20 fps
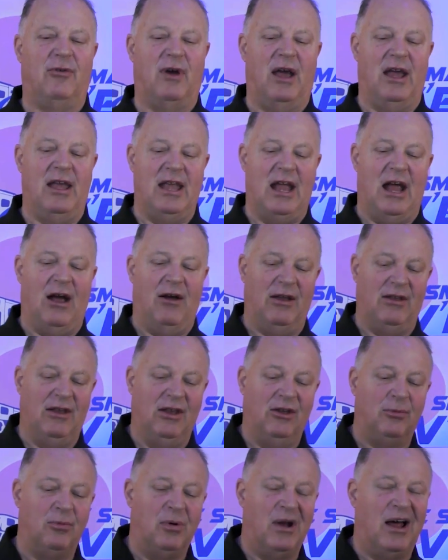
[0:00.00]
right now, and
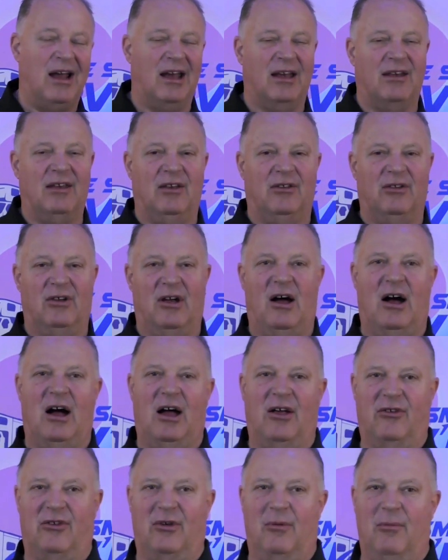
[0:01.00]
this product is
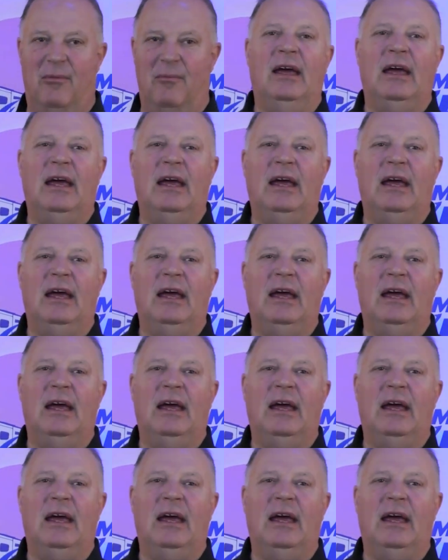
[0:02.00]
awesome.